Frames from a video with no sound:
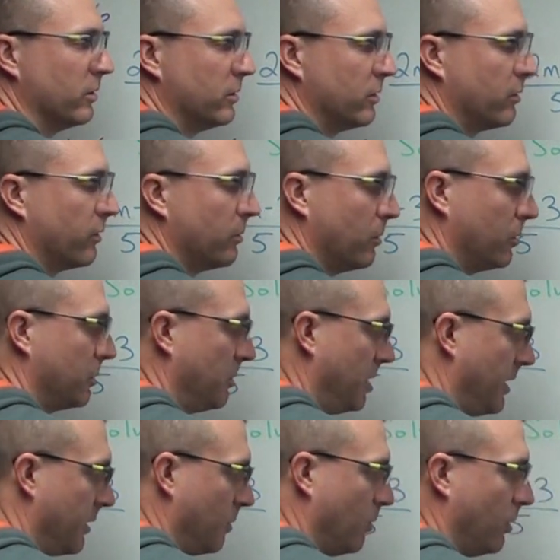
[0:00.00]
You're only
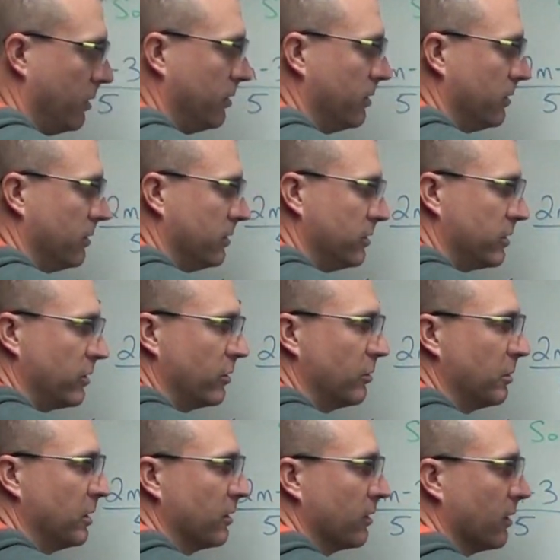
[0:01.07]
multiplying one term
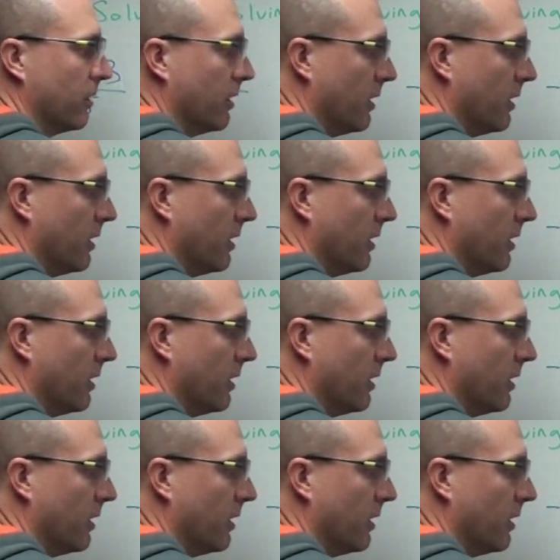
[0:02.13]
here.